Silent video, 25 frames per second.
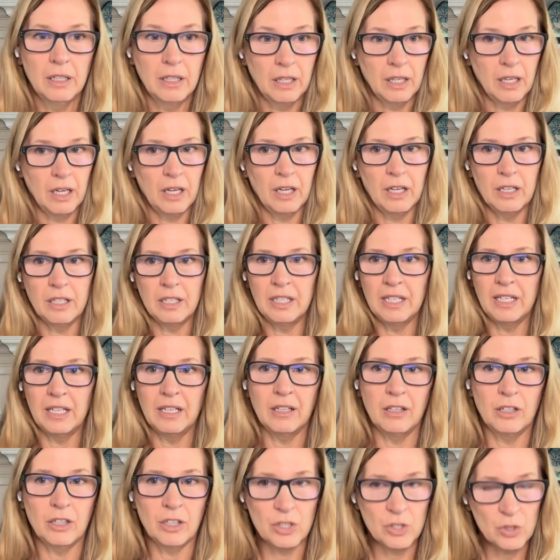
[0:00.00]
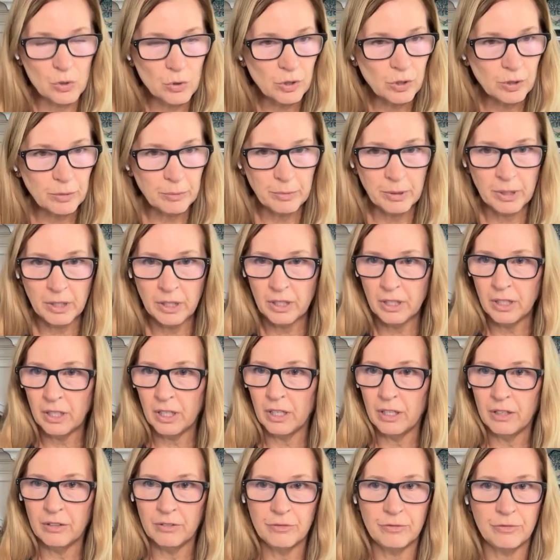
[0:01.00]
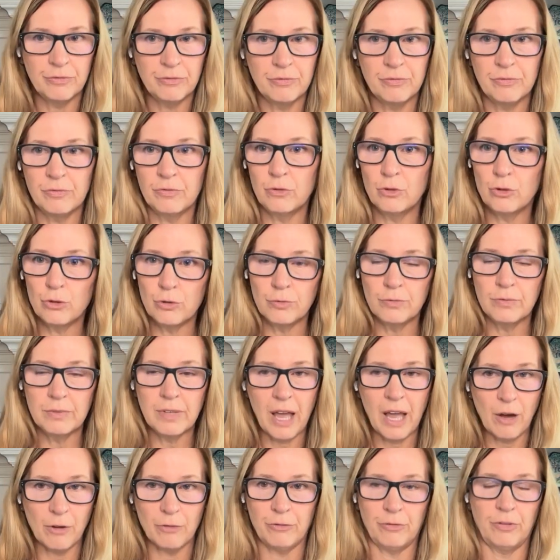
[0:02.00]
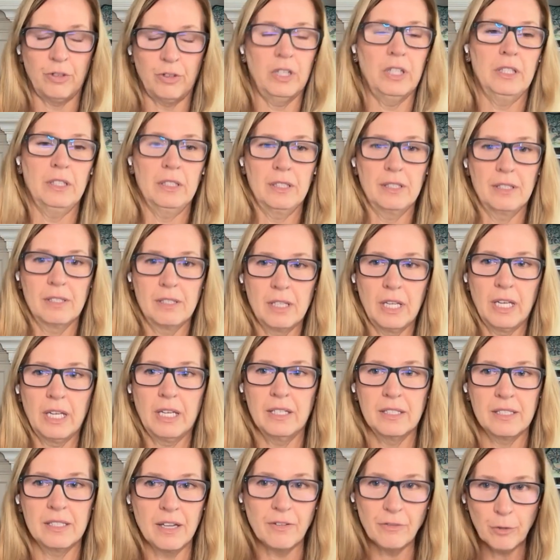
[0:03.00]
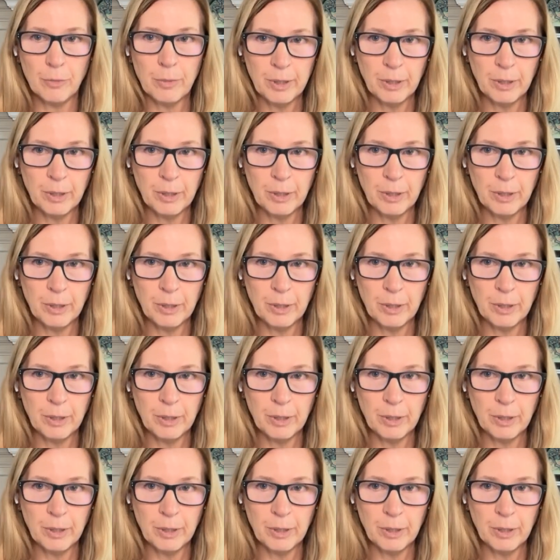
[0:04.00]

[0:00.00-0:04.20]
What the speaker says: an assortment of outfits? Like, is everybody